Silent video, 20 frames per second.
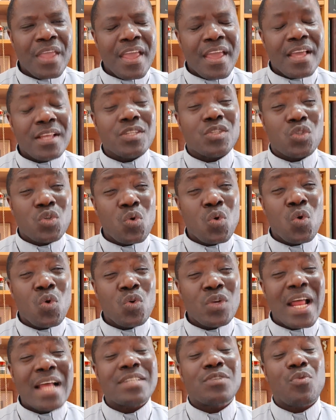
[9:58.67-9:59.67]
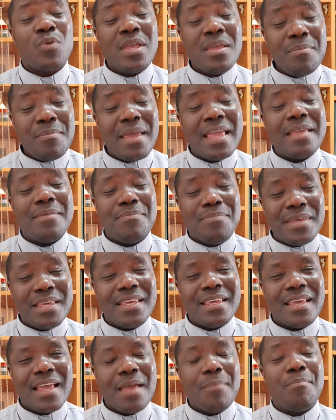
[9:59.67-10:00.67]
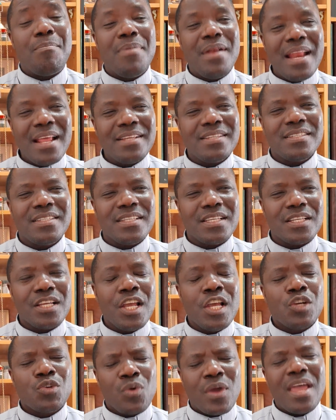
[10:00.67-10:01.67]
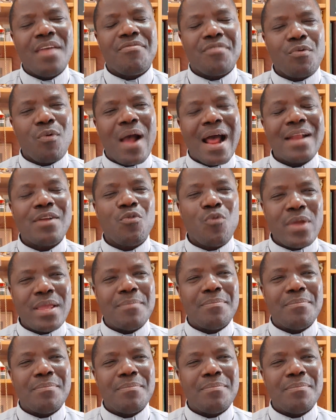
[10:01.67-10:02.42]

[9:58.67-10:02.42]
And so that we may be a blessing to everyone we